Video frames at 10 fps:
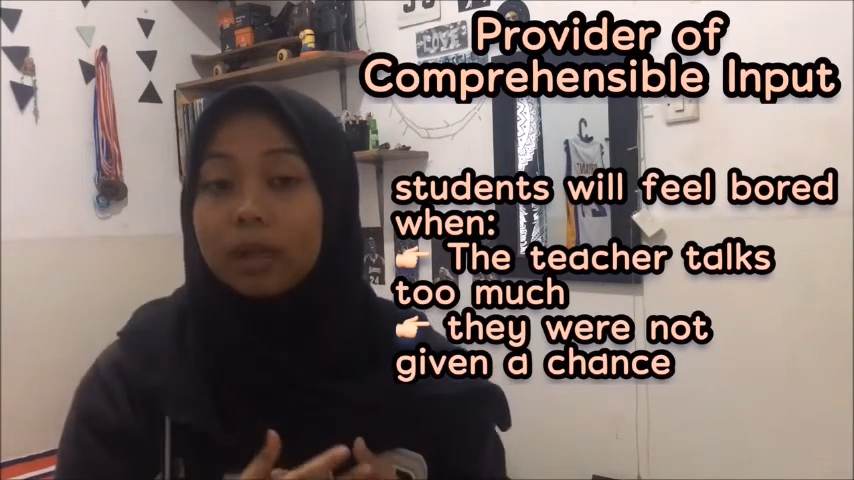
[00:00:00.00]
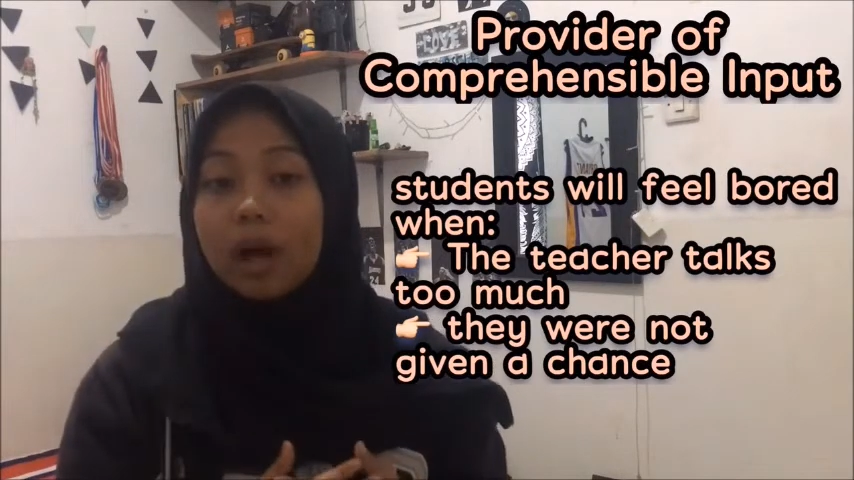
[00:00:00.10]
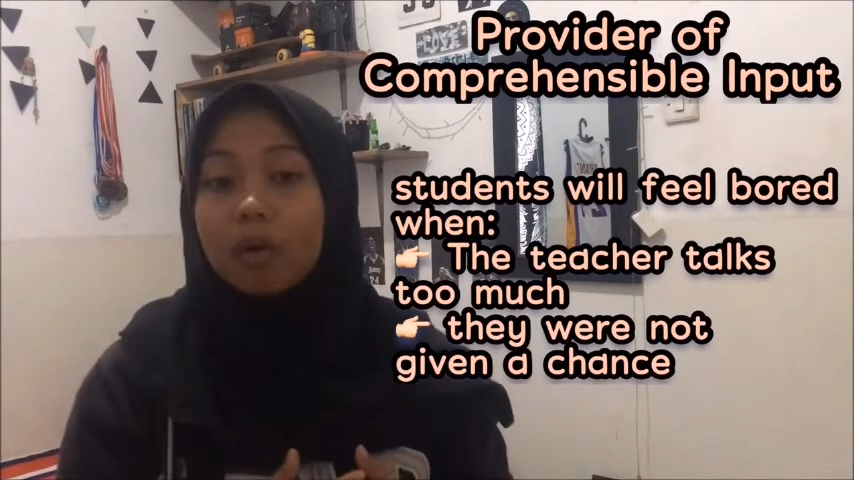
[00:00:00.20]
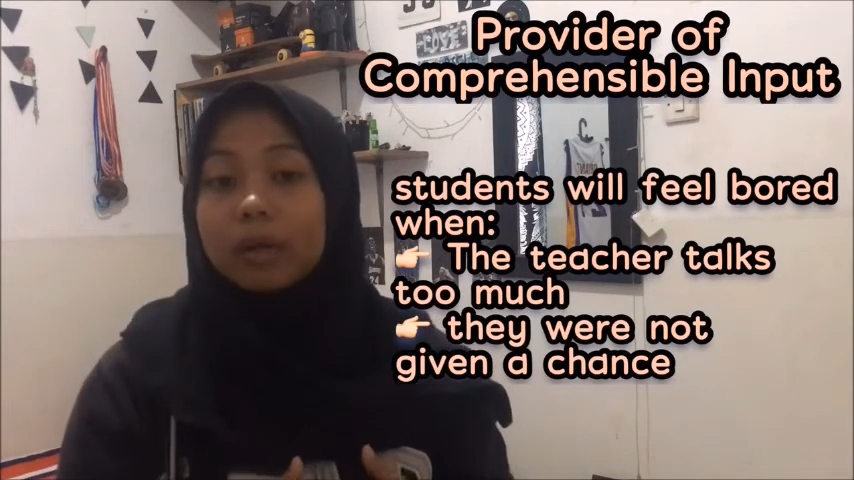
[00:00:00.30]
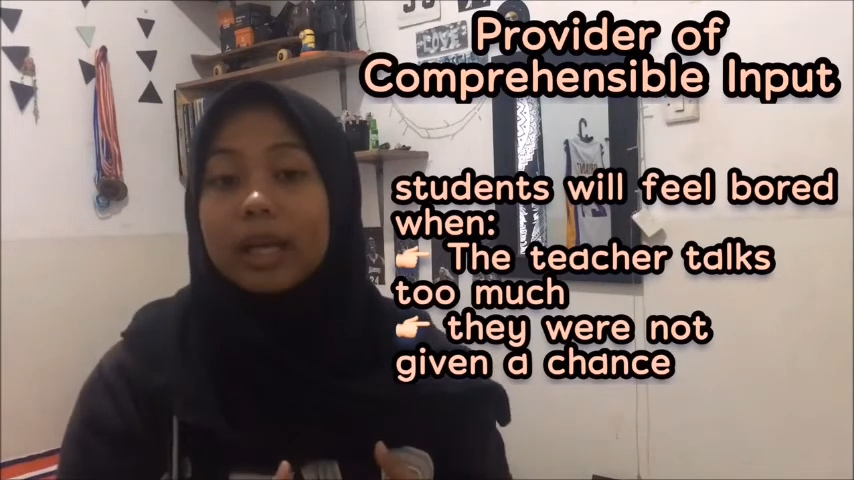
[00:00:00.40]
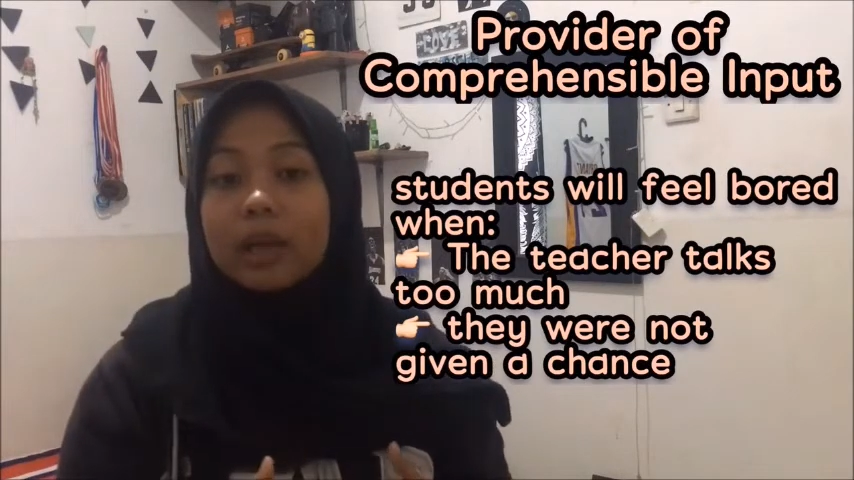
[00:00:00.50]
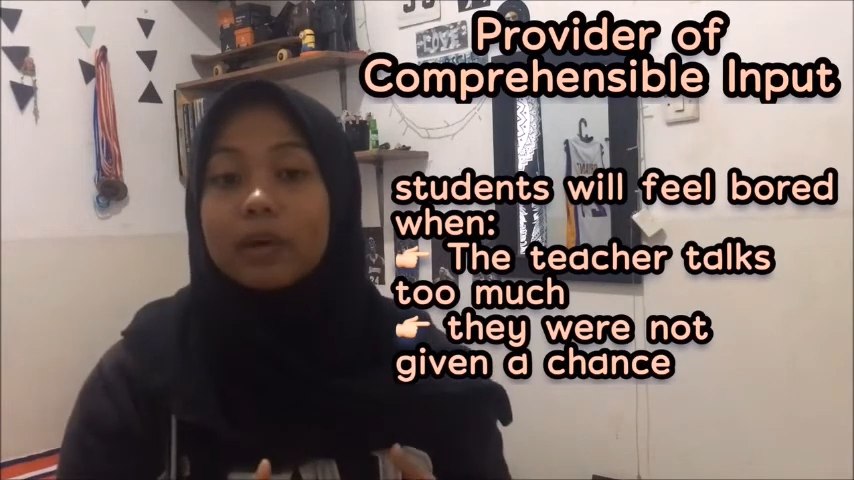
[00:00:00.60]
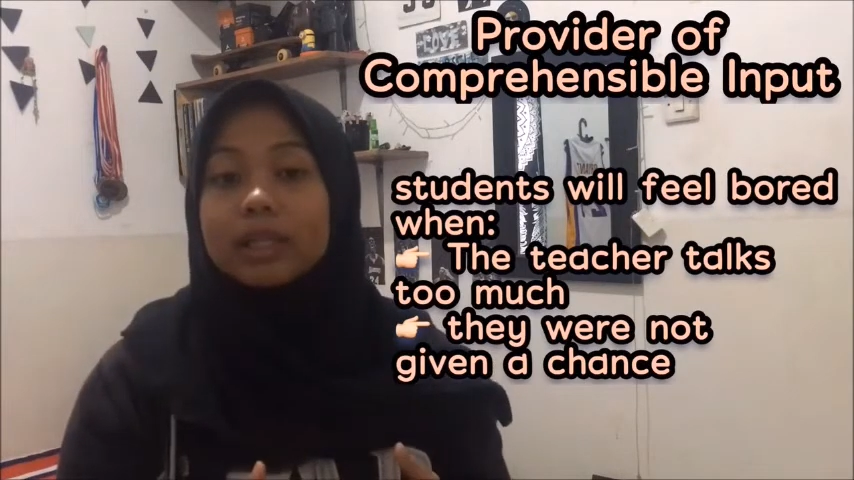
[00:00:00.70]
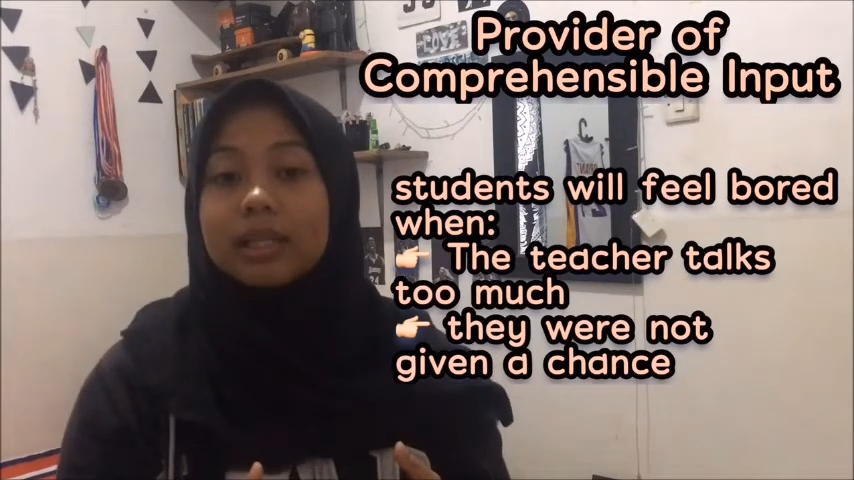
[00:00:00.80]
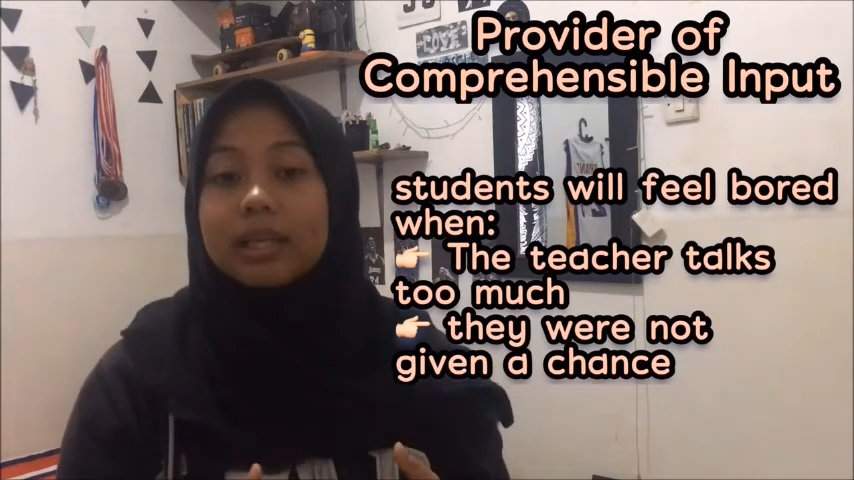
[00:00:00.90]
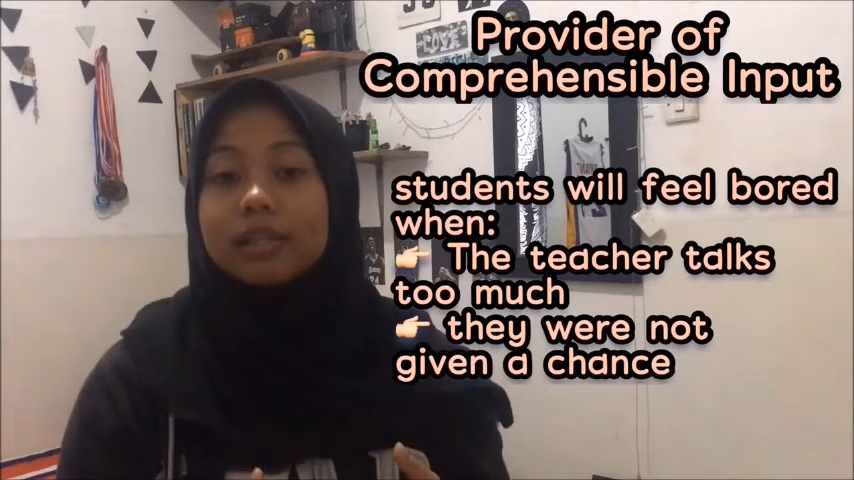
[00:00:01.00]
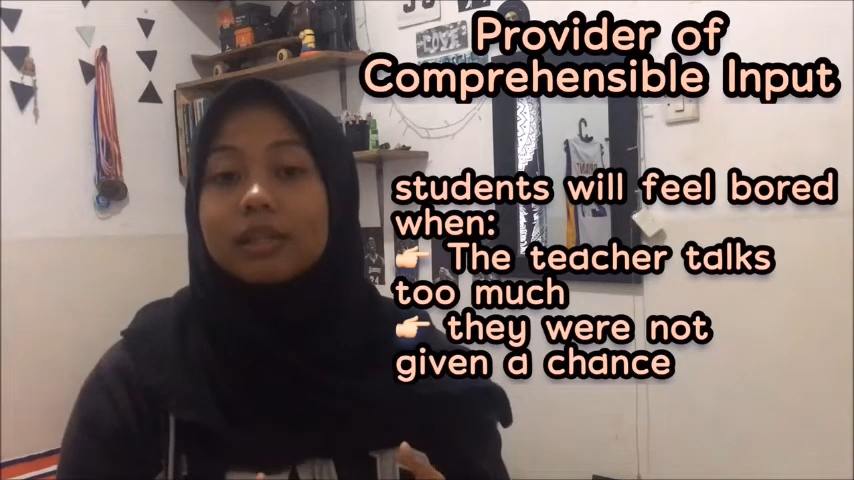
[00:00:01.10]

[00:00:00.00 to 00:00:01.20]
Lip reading: our language is,